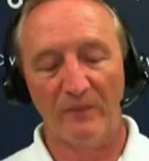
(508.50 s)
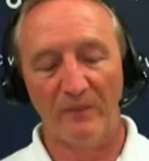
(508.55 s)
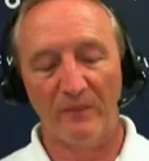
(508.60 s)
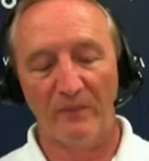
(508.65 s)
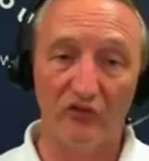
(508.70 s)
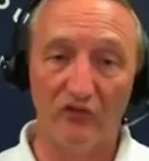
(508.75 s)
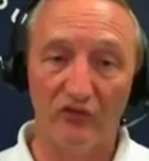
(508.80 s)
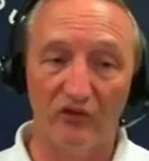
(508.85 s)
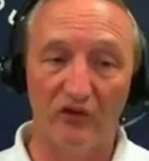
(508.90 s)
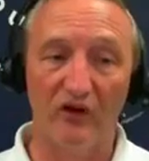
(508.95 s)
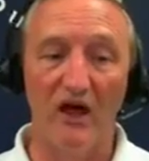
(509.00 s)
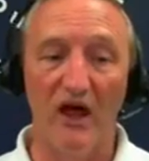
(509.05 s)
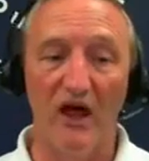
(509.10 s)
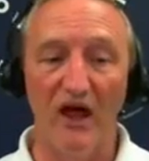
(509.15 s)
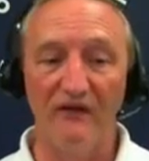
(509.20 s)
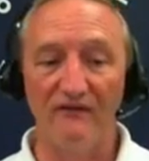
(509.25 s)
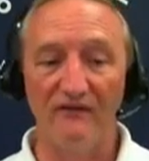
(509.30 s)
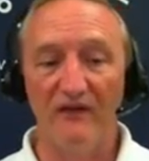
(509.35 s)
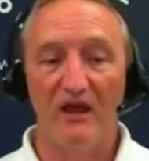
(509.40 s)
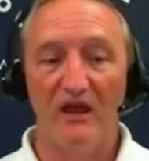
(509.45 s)
personal
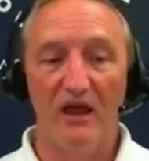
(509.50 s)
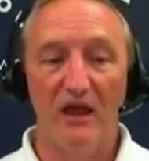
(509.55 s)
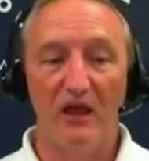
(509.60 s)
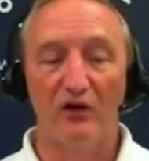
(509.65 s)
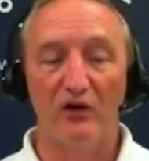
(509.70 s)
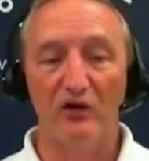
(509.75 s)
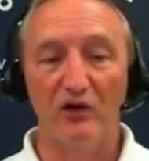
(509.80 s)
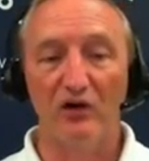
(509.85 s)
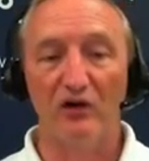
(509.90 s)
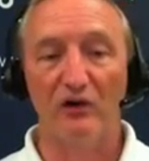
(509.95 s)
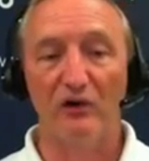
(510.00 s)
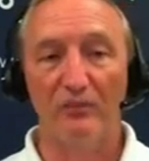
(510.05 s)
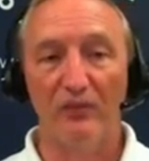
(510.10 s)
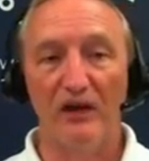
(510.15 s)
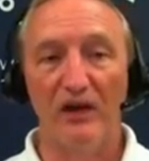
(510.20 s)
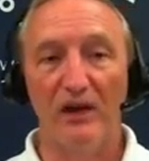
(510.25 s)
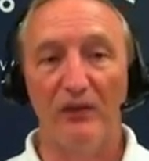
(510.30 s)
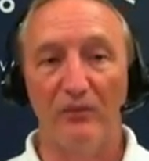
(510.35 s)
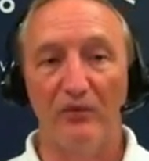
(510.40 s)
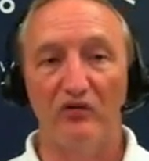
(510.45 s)
life, are you going to
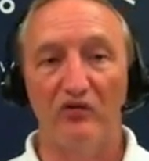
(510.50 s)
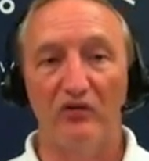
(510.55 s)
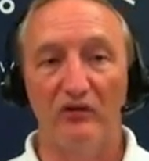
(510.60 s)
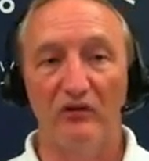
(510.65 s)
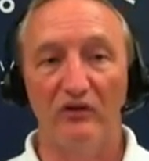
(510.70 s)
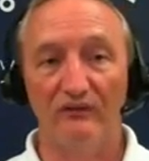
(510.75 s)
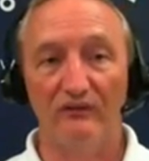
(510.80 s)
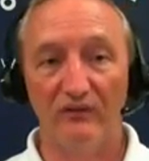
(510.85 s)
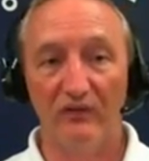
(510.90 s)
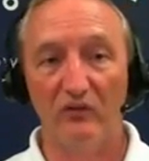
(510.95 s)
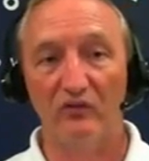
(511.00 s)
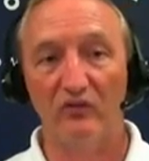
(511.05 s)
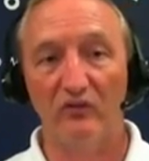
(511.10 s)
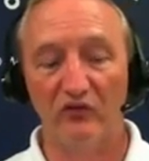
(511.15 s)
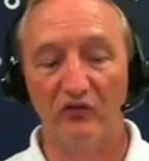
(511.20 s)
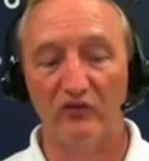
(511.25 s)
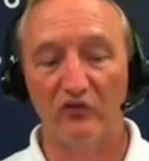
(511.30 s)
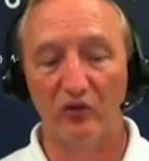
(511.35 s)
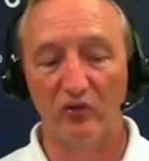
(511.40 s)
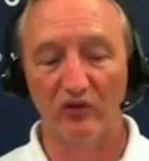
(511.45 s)
be able to devote
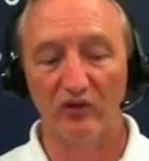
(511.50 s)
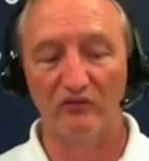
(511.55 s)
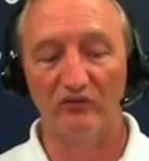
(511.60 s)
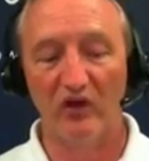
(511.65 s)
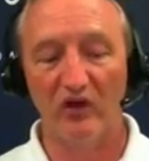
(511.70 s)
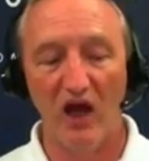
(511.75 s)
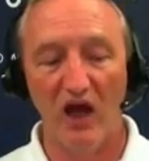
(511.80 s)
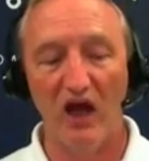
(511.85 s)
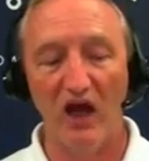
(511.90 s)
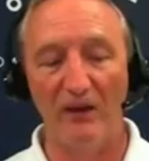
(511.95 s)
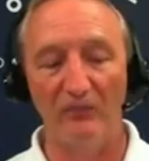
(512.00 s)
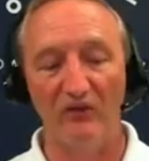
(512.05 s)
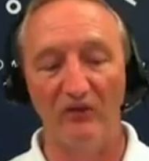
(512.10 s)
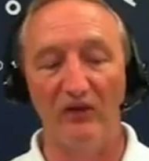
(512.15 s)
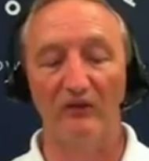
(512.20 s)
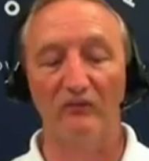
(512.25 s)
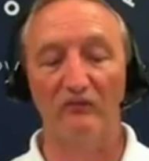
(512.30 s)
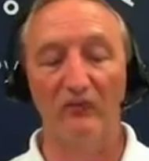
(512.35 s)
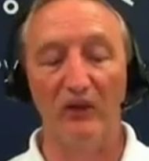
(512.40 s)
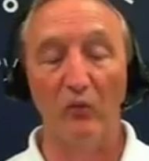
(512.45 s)
this sort of time
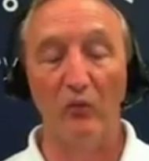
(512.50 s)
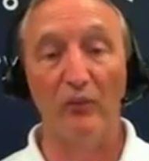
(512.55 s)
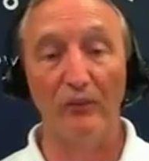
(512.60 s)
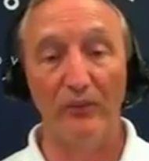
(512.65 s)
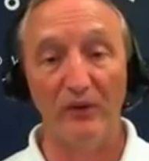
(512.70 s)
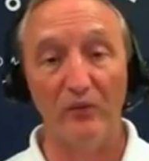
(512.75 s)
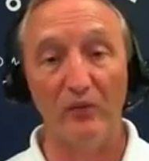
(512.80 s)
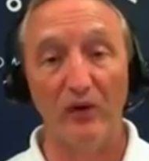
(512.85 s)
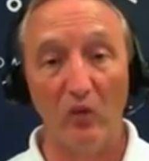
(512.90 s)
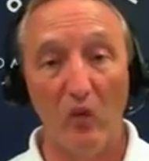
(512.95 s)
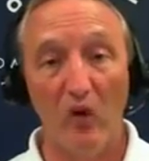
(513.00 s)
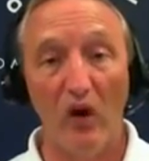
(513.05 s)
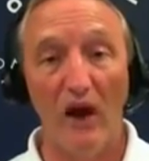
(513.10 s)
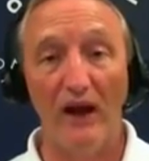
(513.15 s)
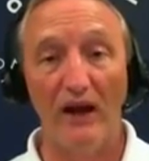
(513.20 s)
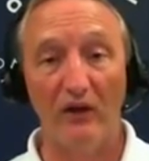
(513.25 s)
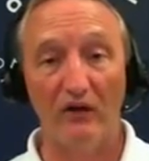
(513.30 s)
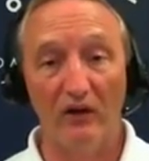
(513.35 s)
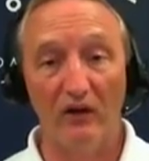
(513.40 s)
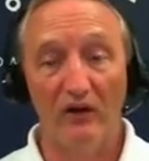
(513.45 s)
that will be
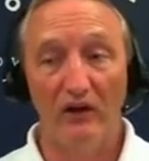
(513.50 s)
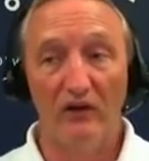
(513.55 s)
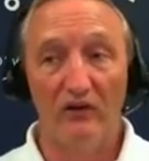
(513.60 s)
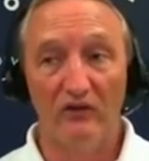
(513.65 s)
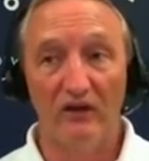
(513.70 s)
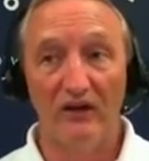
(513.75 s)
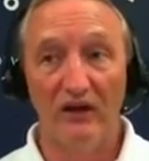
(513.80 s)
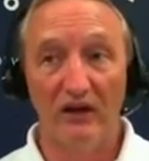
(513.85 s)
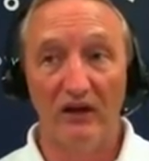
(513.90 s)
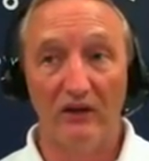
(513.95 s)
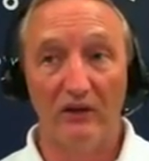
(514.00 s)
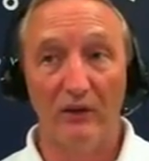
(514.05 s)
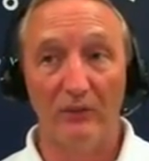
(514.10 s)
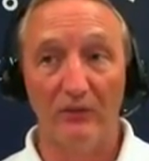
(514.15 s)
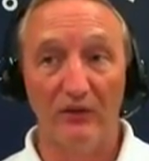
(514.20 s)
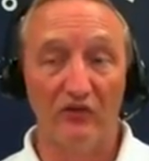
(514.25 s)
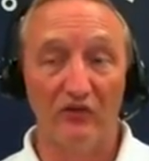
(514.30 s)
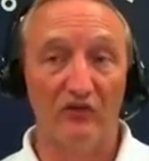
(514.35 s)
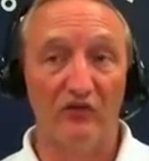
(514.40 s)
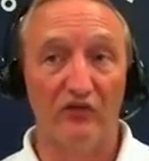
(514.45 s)
required to getting a
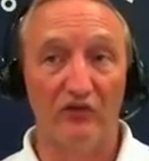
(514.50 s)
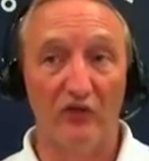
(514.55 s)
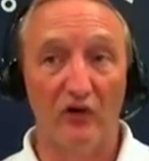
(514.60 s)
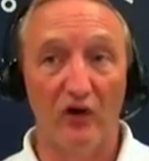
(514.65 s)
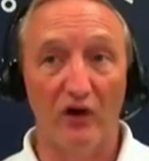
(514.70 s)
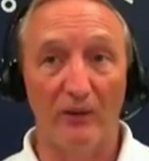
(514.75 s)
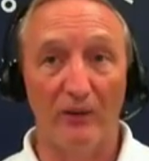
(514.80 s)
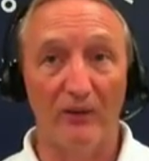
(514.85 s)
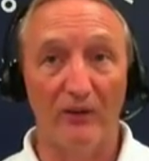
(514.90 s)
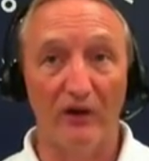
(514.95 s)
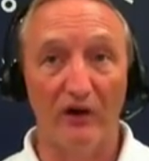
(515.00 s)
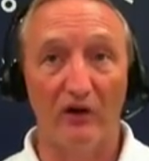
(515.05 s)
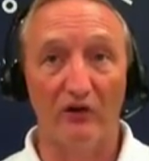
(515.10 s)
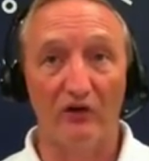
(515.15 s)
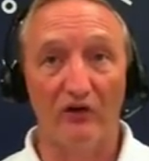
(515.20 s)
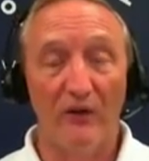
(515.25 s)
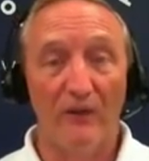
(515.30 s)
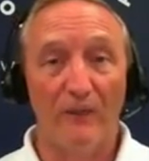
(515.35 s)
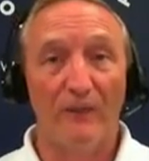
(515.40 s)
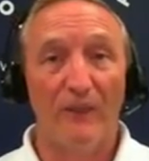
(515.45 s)
business started? Because
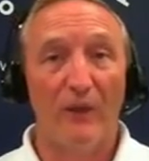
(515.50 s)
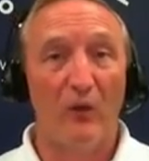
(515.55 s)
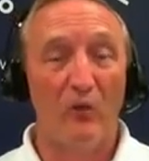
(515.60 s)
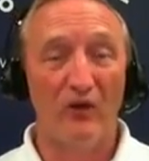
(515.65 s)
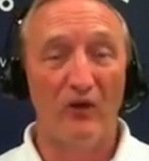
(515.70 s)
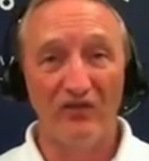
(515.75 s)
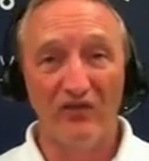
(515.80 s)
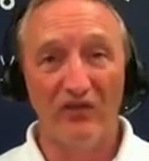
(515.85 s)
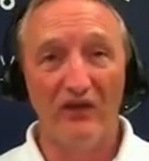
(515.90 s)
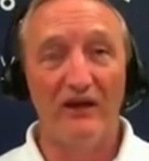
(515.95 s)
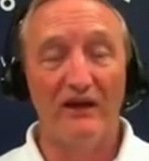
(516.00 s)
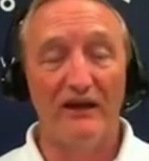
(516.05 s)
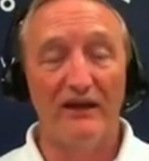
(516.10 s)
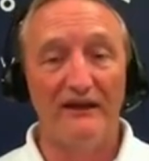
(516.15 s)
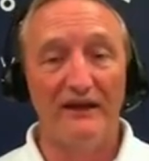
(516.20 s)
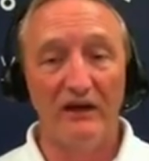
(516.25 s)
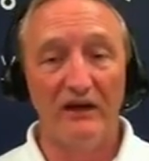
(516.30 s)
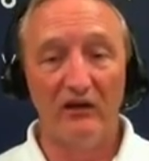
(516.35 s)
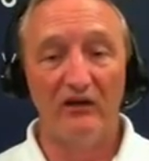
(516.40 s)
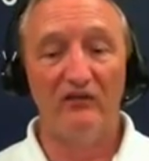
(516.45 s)
one thing I
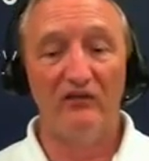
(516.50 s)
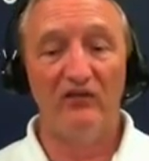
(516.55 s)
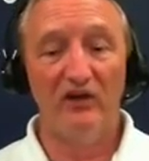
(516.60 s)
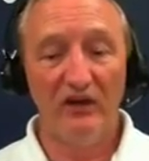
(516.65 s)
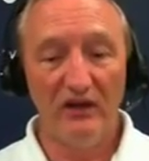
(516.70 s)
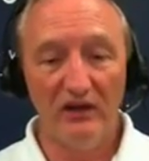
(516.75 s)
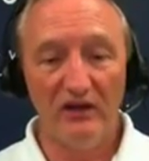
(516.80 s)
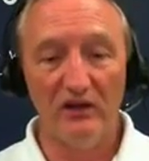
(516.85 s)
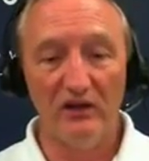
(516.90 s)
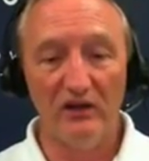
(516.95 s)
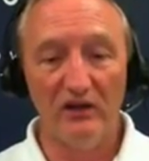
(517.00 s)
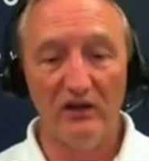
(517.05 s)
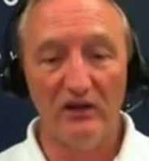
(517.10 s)
guarantee you,